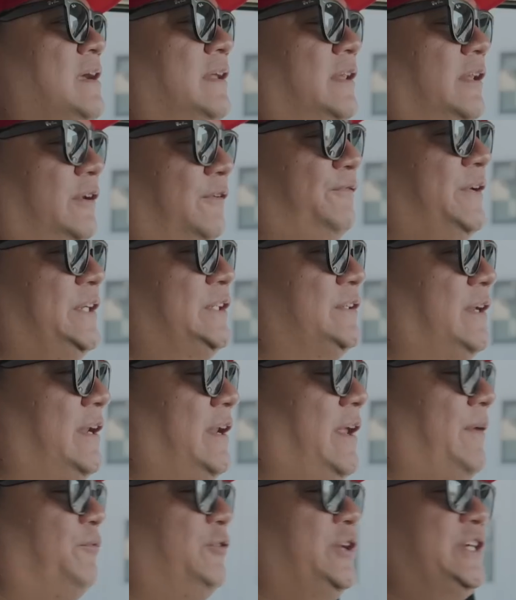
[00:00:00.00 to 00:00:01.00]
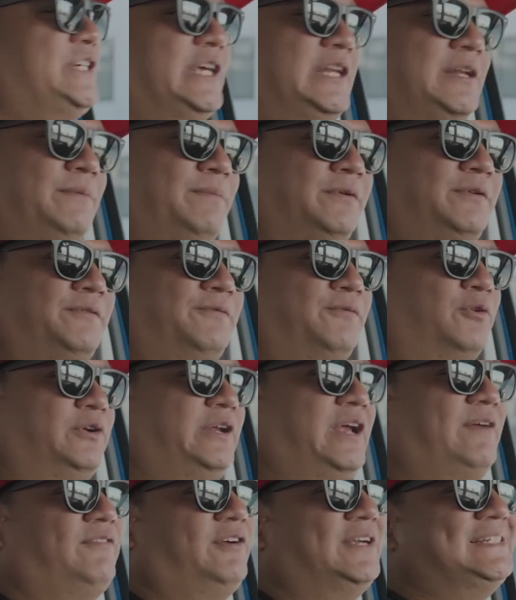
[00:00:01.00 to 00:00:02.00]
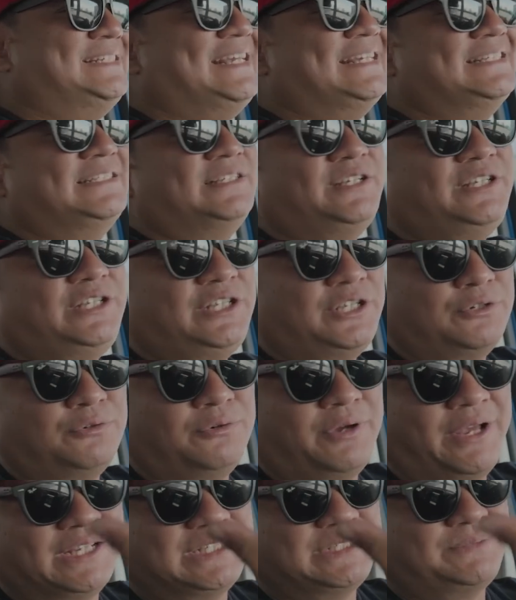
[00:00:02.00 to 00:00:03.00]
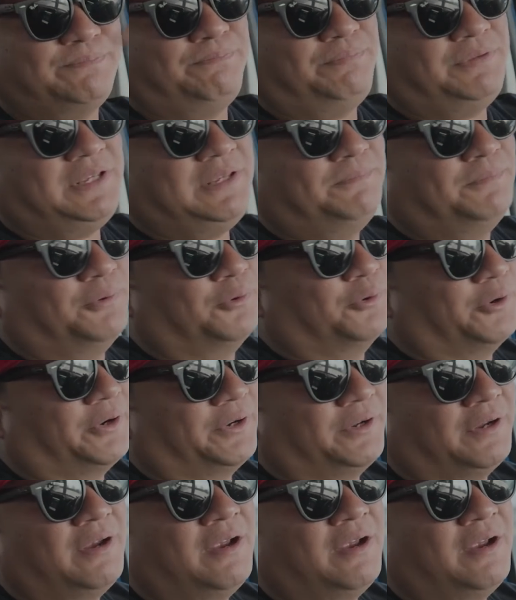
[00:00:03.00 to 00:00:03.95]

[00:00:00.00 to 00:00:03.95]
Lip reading: Another feature that I appreciate about the Ford Everest is the USB port